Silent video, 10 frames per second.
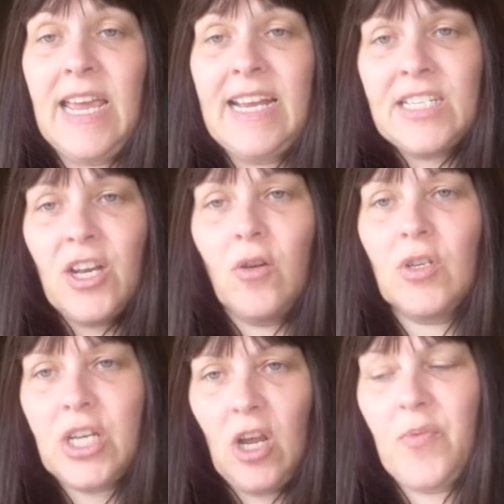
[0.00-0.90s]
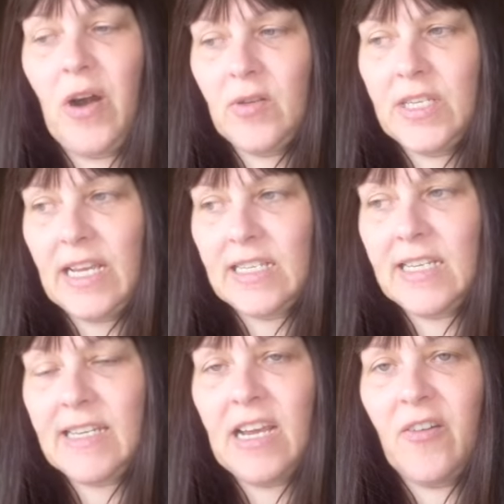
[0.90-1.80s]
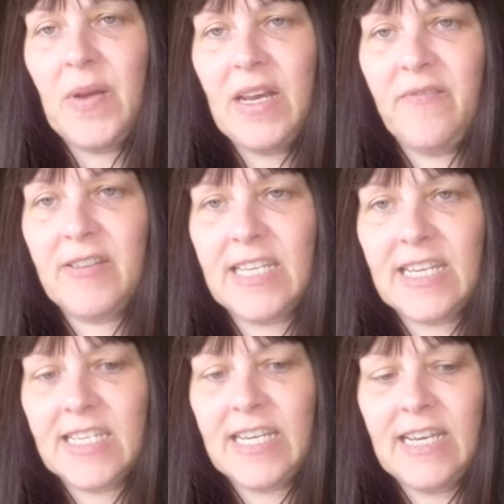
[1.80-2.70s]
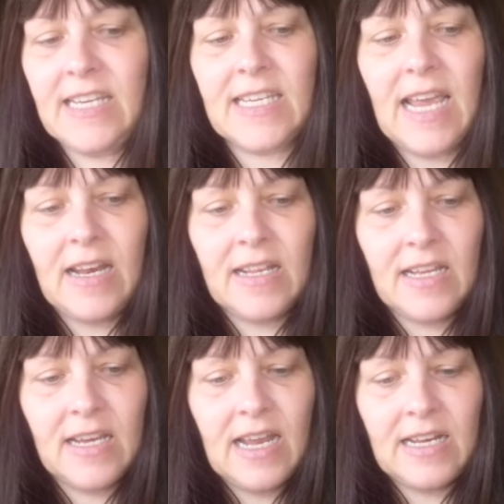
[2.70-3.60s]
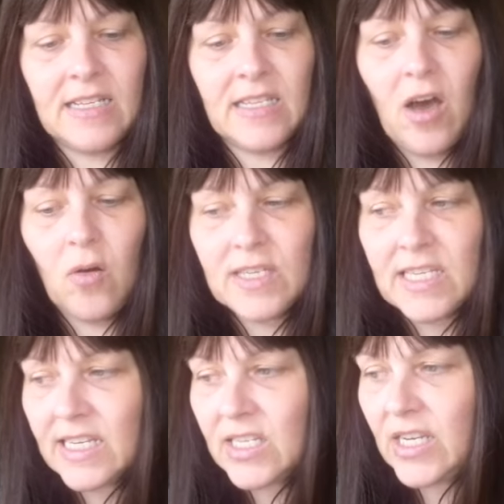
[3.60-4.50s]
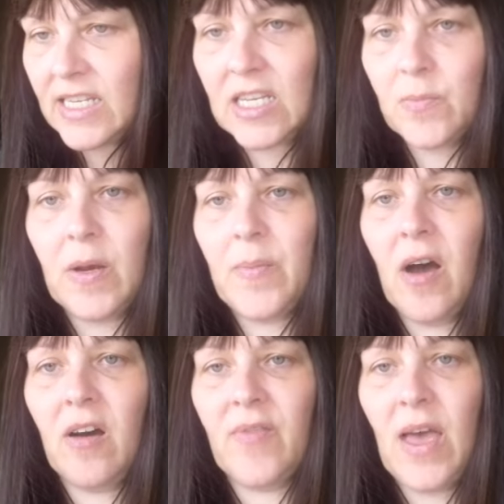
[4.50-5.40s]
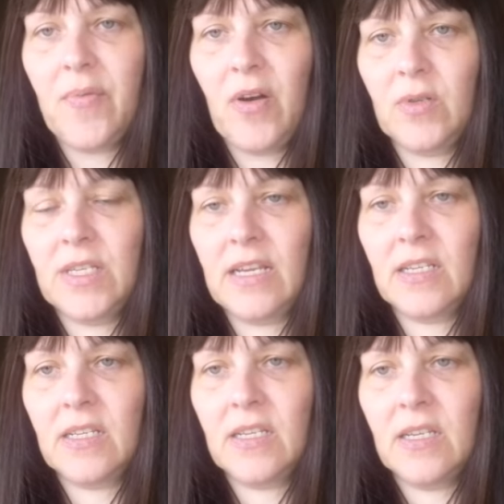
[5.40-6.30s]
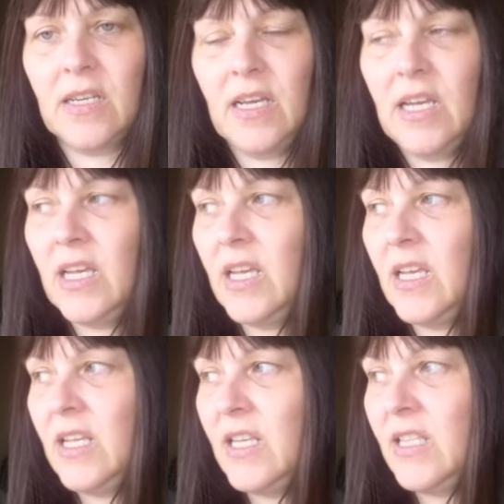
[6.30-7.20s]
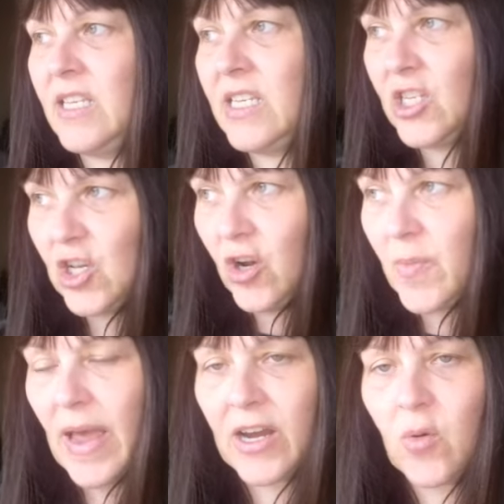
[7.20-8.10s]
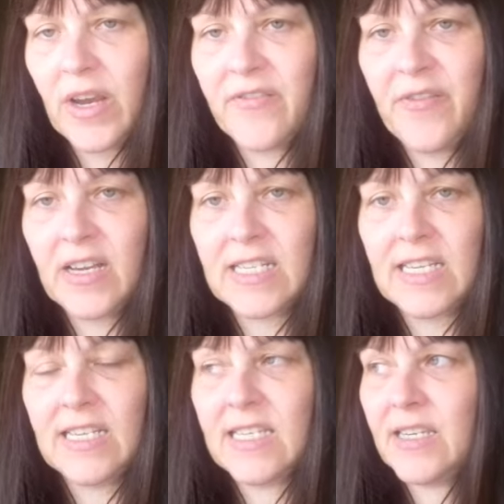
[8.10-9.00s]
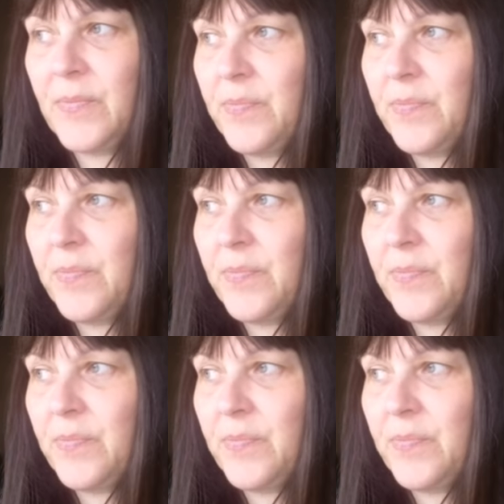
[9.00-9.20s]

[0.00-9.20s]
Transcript: It's a long, slow process. As I say, I've been here for 6 years, and the whole 6 years has been a part of that process. This is not about quick fixes.